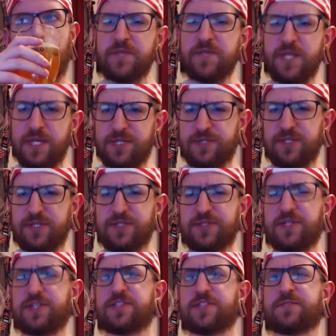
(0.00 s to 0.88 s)
It's listed
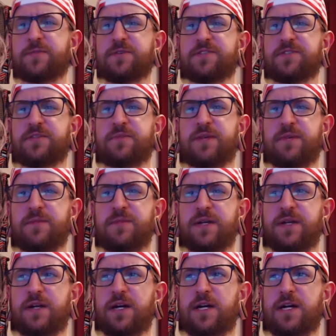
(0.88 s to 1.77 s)
as supposed to be a bit
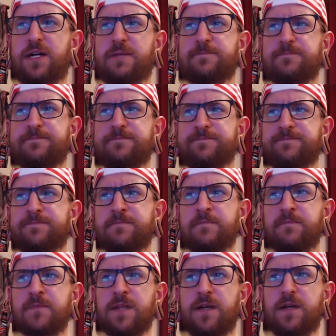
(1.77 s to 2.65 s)

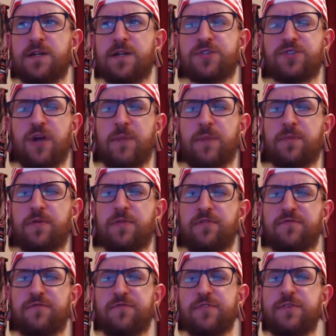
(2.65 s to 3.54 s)
tropical
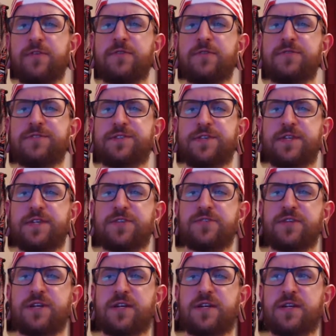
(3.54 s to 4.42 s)
fruit,
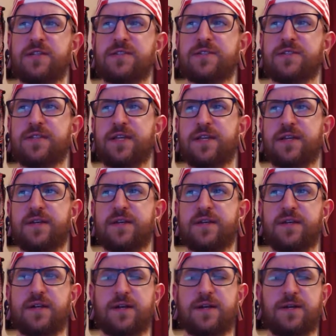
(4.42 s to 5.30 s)
citrus,
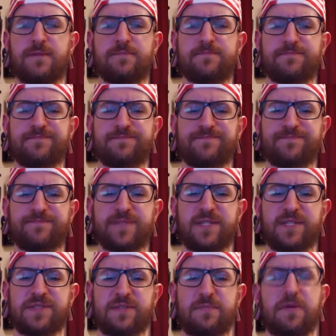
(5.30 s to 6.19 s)
and
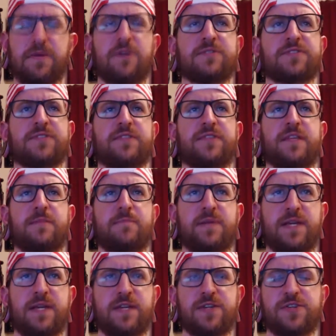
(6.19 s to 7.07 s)
supposedly
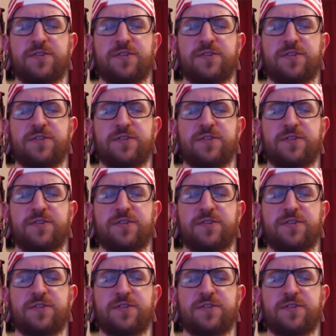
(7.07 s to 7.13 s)
peach.